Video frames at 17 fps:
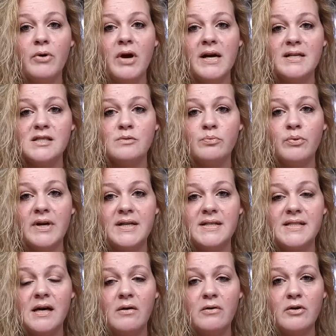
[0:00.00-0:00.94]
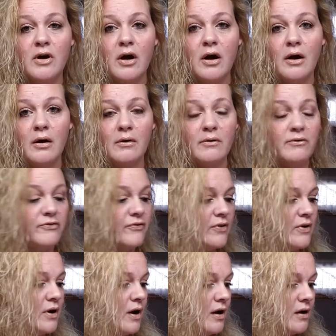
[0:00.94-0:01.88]
price breakdown
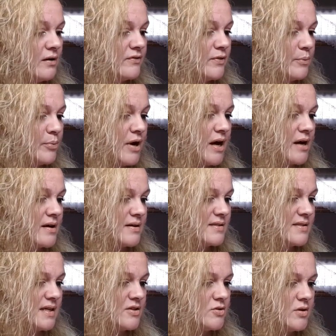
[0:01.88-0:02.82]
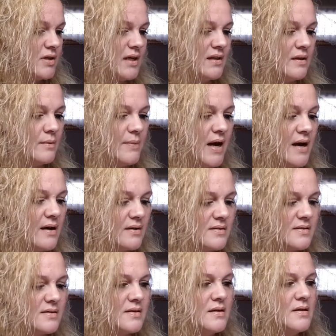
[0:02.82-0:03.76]
of all of the products that you get in the
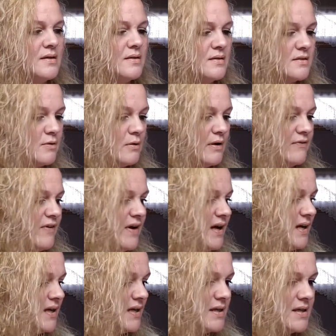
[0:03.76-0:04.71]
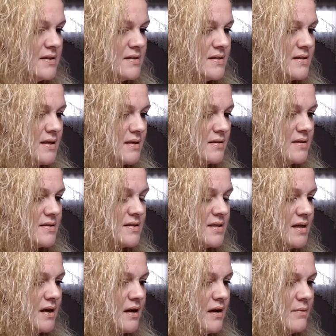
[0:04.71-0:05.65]
box. So if I can set this
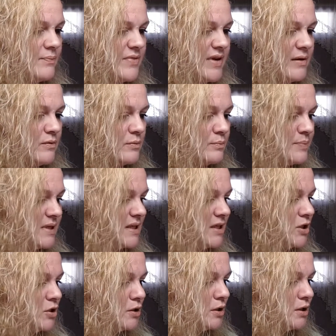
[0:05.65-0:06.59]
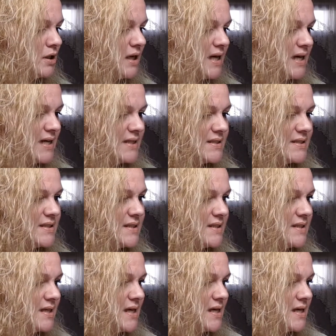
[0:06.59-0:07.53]
thing up, that would be great.
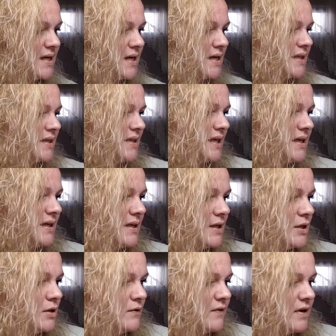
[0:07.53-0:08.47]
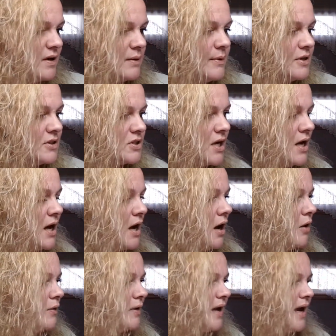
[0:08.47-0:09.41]
Yeah, thank you very much.
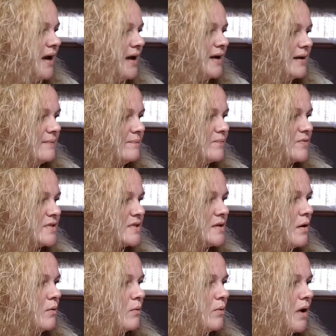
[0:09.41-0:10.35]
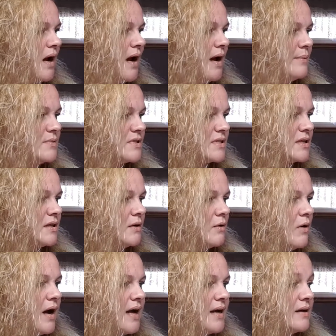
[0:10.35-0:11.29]
Okay, so I'm just
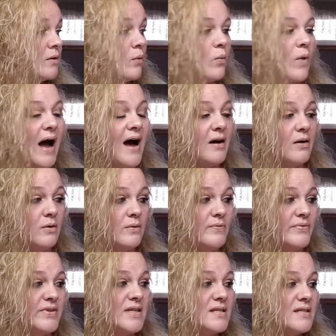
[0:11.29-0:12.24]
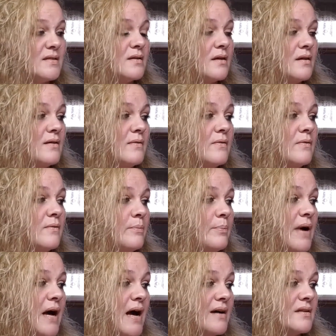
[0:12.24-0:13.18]
gonna go ahead and, wow, this
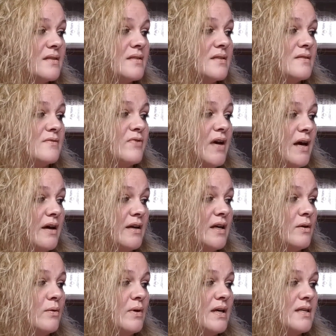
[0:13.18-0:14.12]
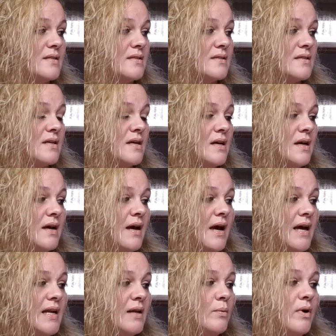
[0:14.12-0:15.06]
box's value is
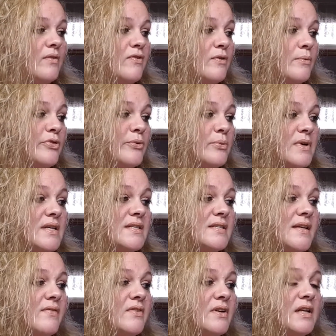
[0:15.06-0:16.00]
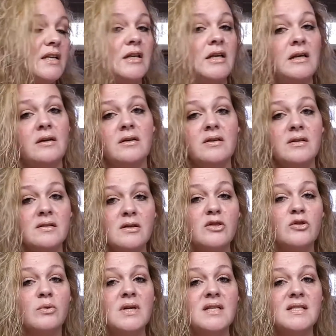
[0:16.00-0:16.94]
anywhere from $373
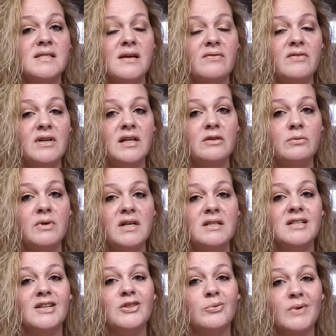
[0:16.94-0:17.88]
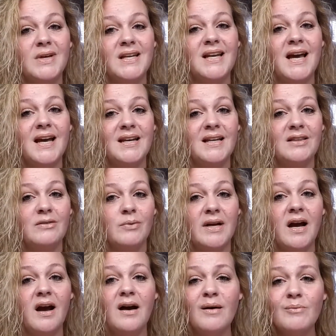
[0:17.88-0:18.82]
to
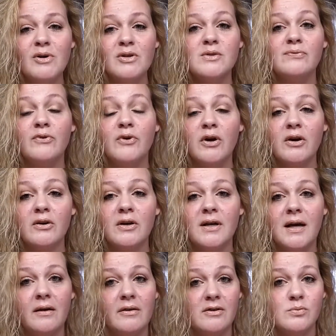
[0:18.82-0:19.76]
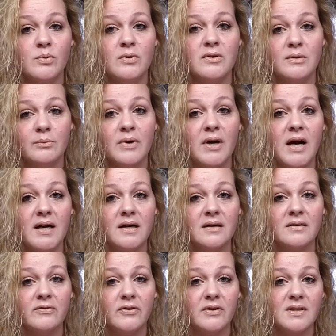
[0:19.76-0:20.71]
$393, almost $400 worth in
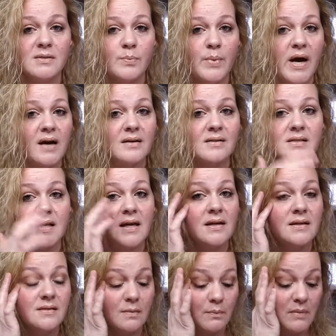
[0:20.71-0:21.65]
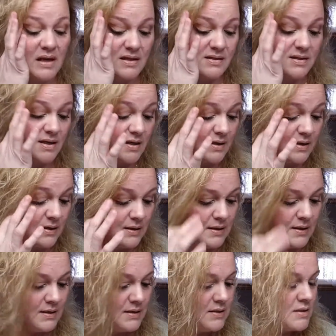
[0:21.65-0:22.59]
product for this box. That is amazing.
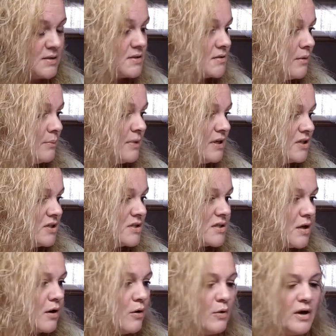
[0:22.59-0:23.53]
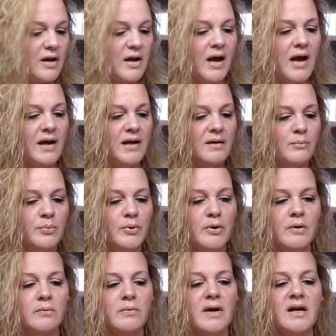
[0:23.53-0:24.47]
So I'm gonna just go ahead and
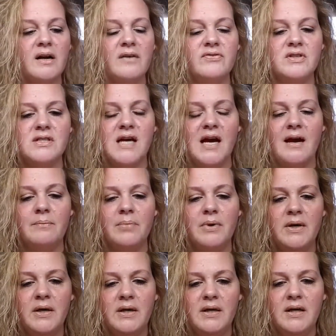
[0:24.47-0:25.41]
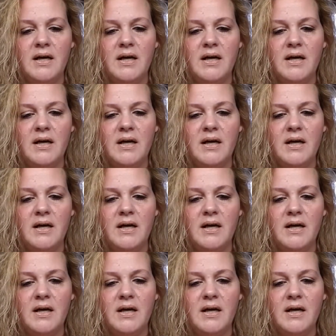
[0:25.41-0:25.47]
pull right off the top.